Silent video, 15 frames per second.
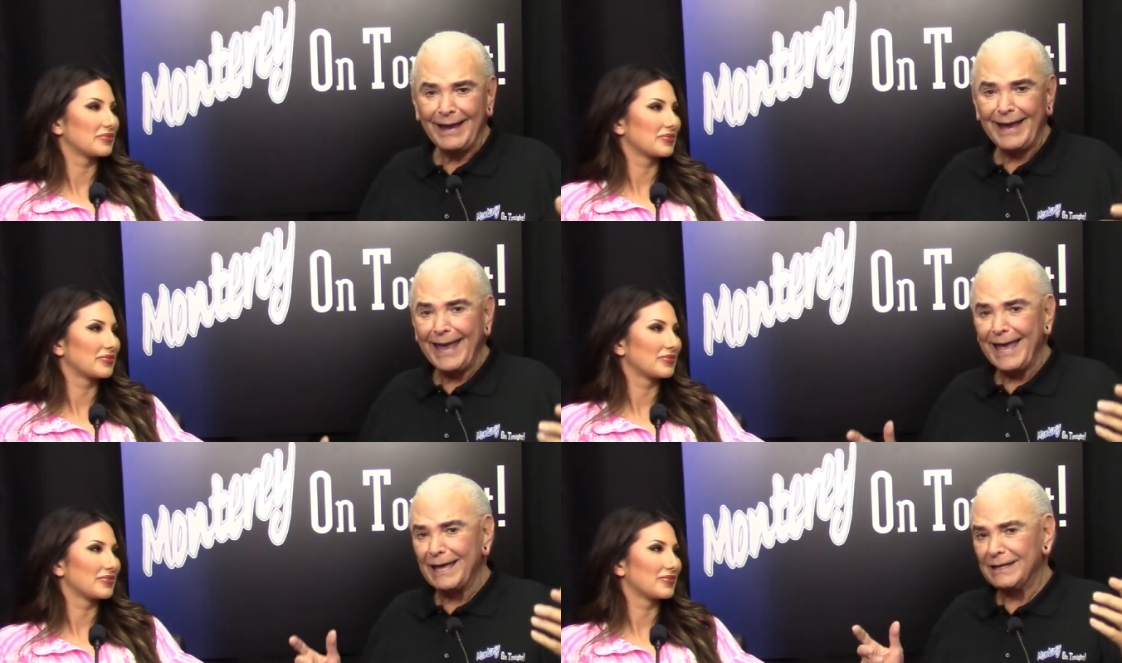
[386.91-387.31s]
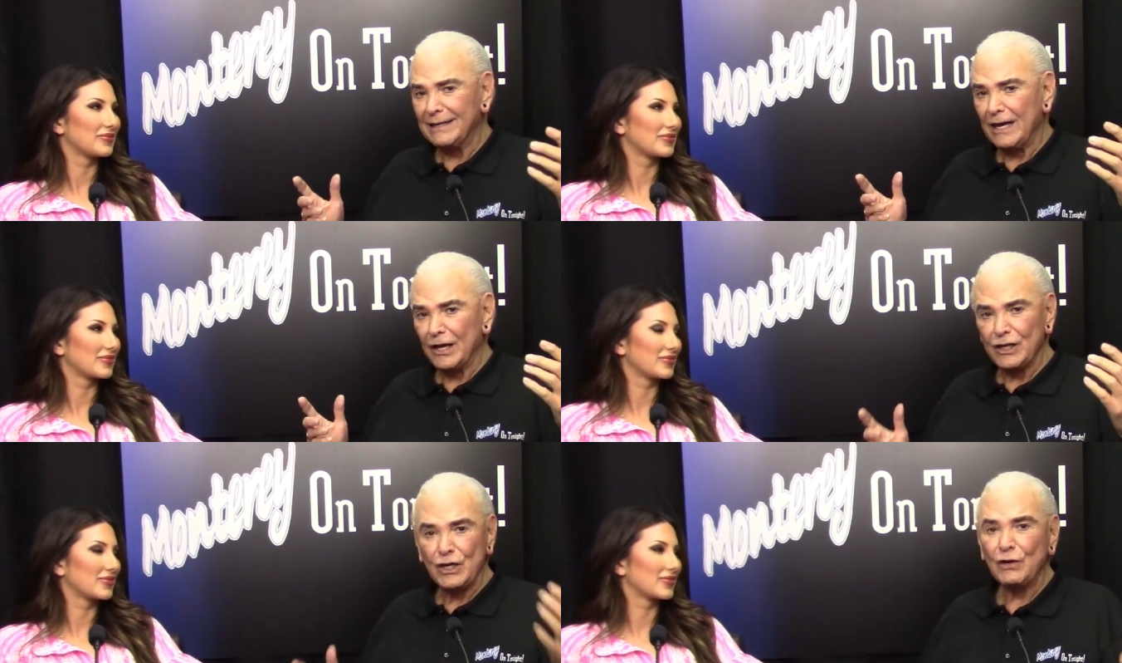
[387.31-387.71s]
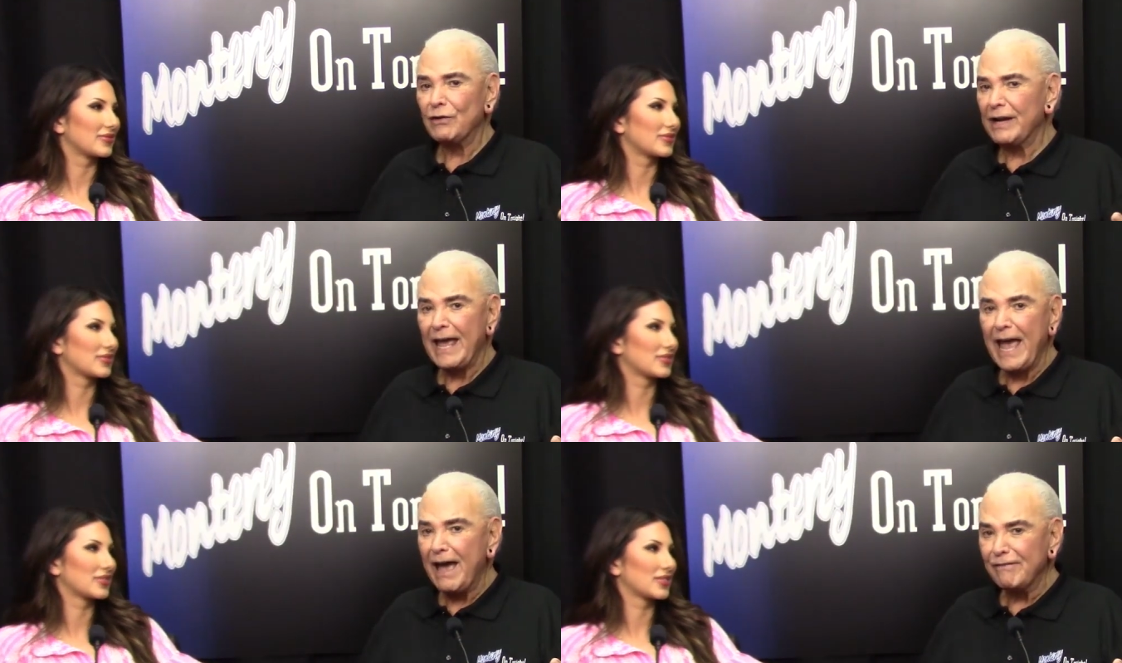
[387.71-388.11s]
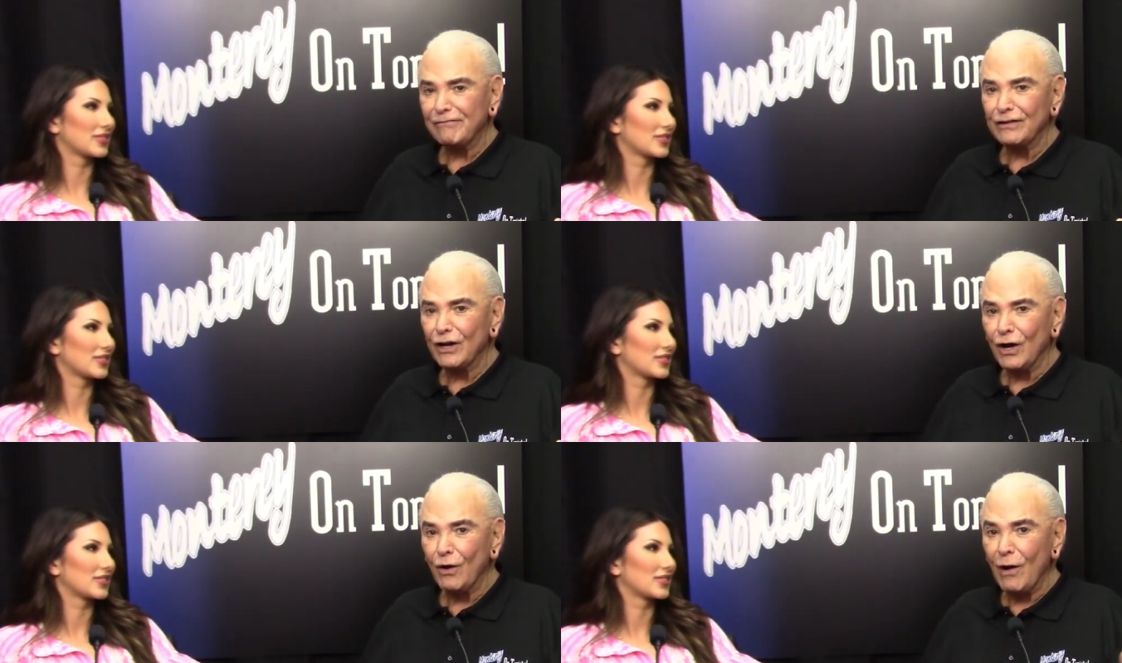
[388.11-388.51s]
Speaker 1: Yeah. And a year and a half
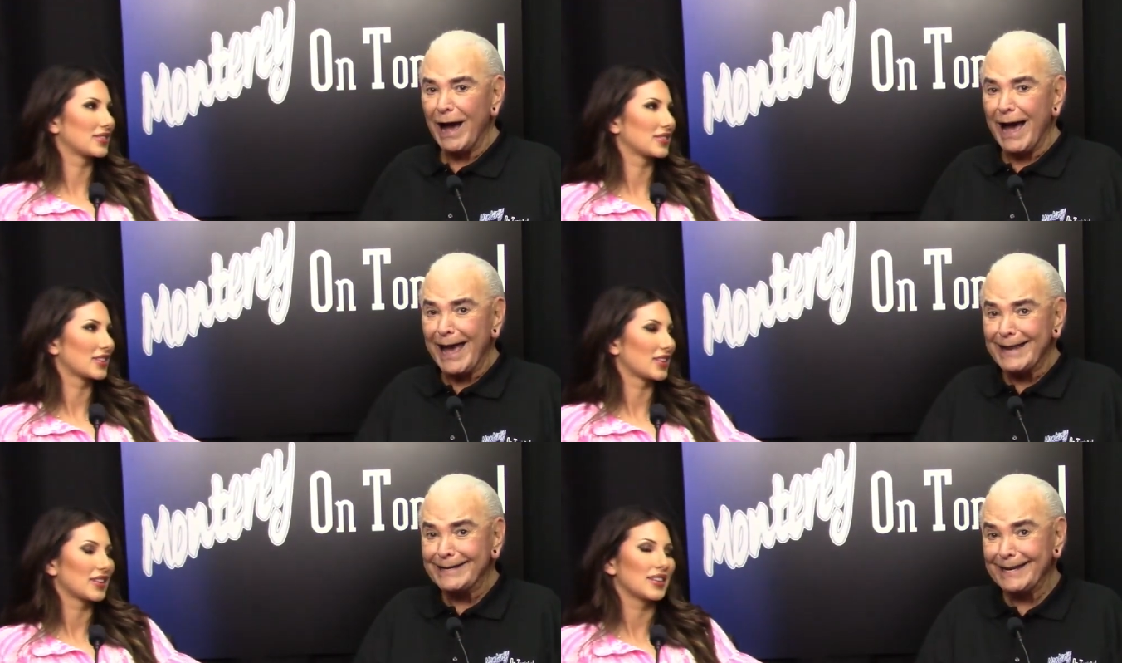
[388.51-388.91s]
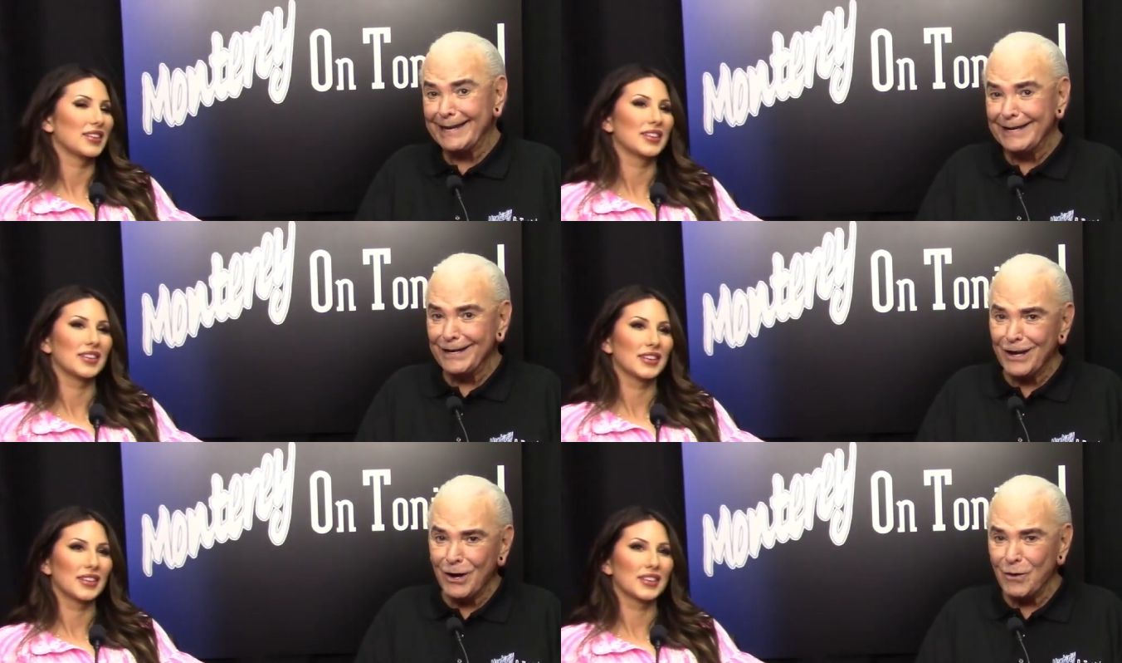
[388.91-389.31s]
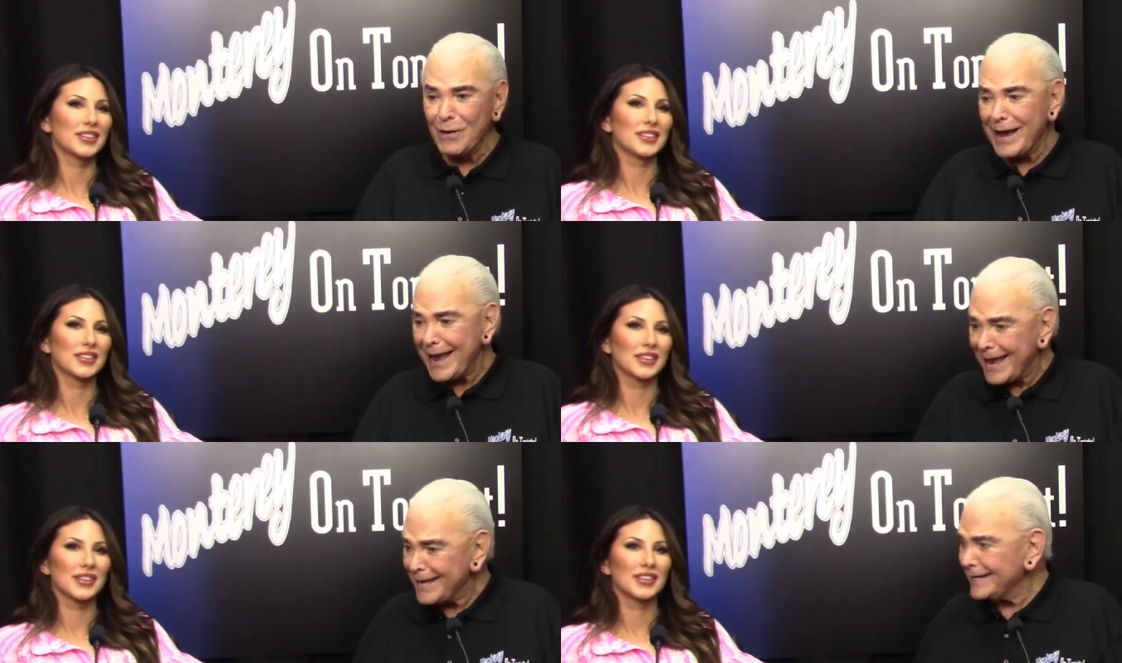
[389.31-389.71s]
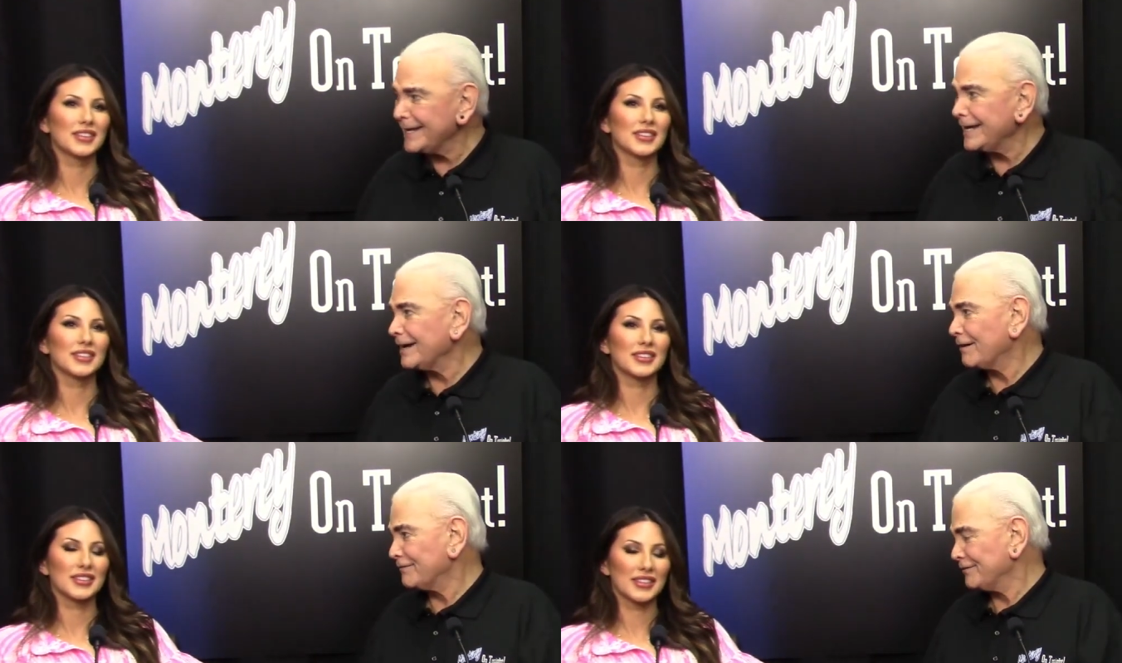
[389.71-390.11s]
ago, I didn't know
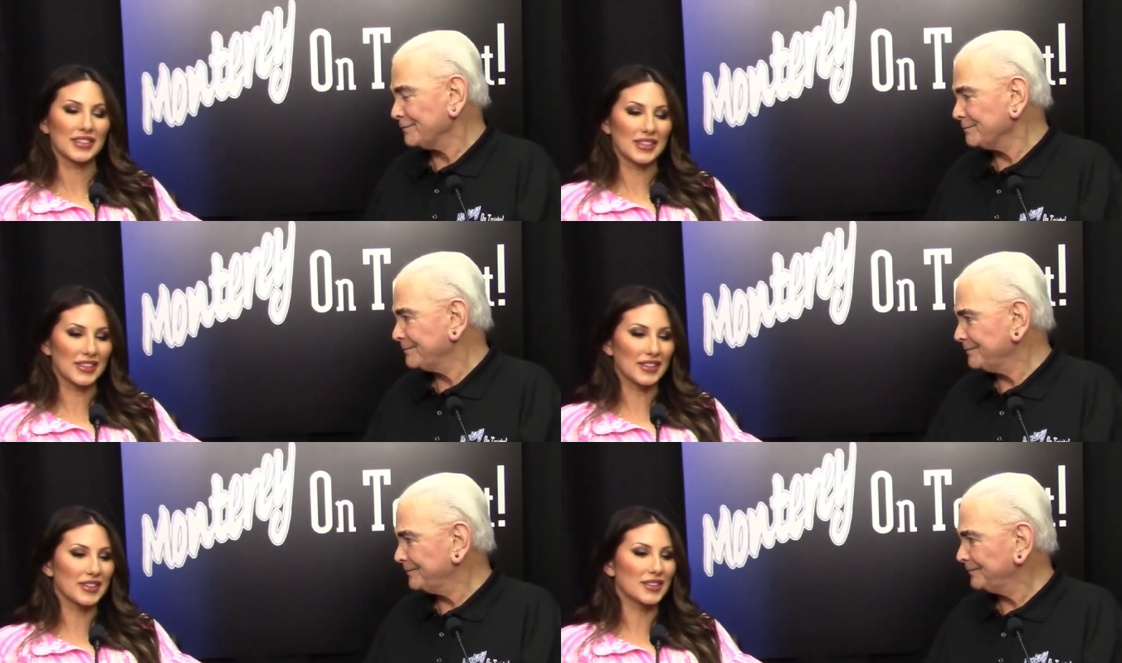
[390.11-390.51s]
any of them. Yeah.